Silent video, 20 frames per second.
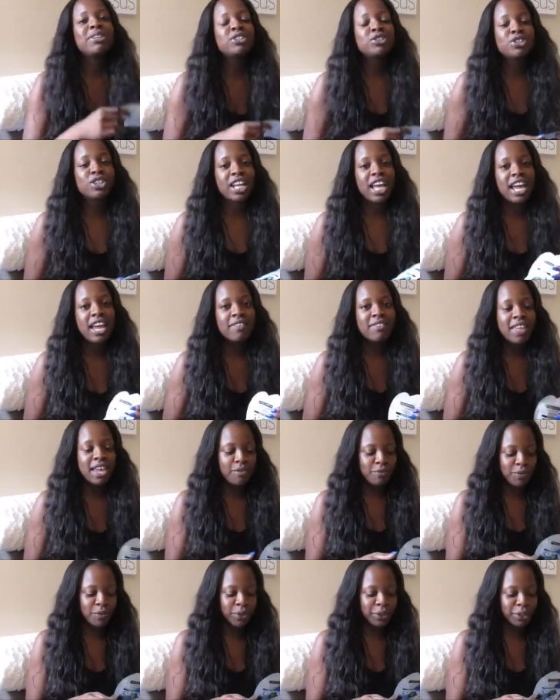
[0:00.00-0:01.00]
be sure to have
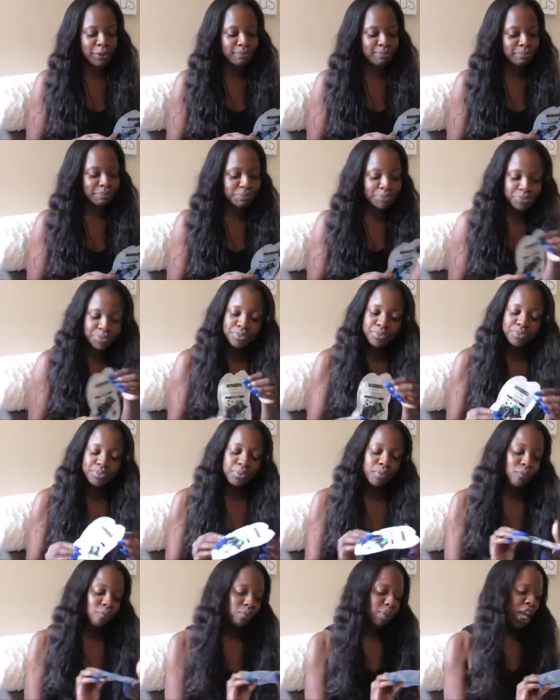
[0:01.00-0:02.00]
that for
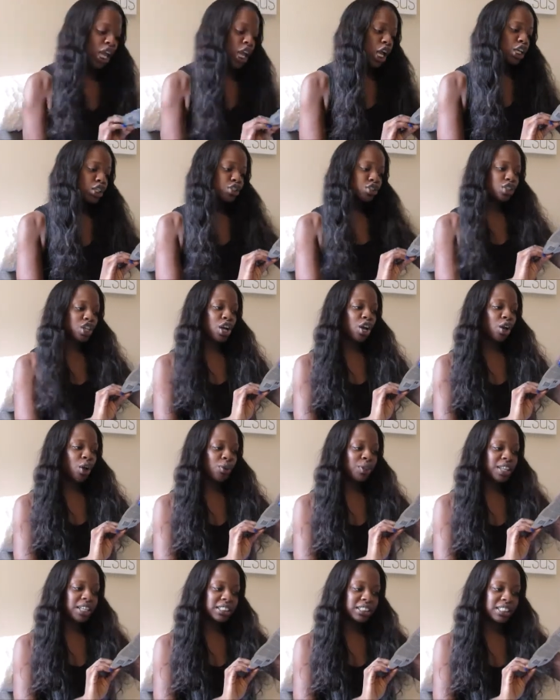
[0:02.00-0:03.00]
you.
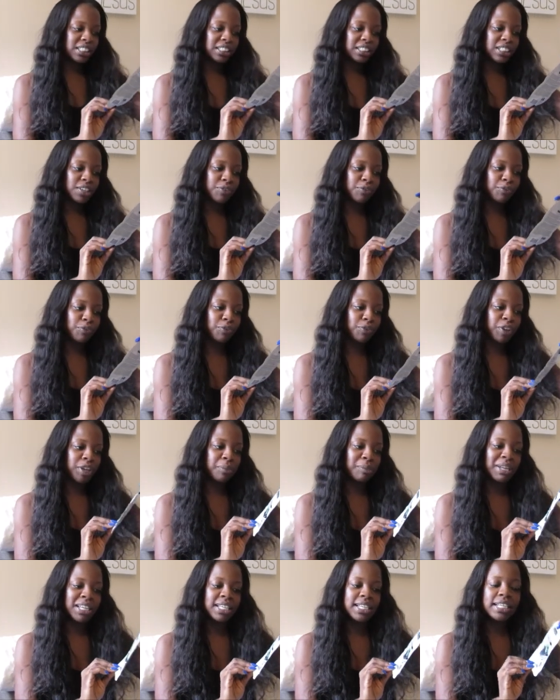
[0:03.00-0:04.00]
So this is the
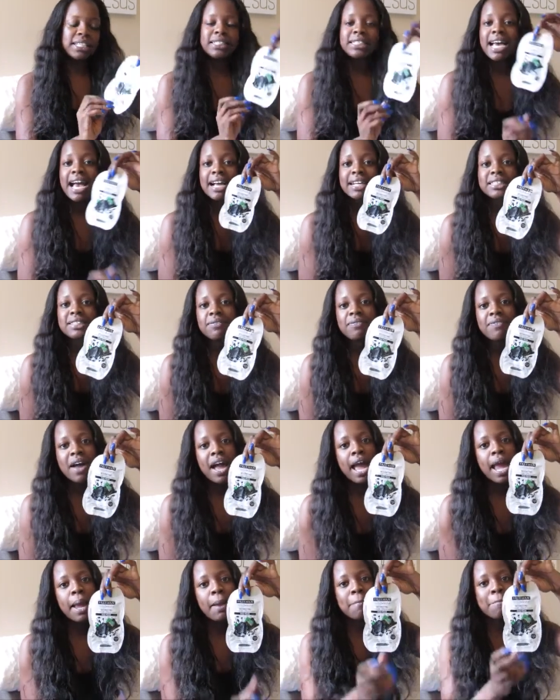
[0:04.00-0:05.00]
Freeman
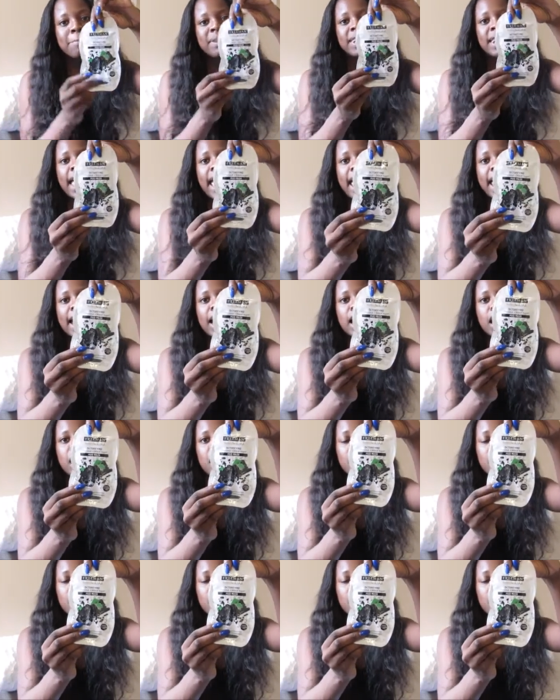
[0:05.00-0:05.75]
Detoxifying Black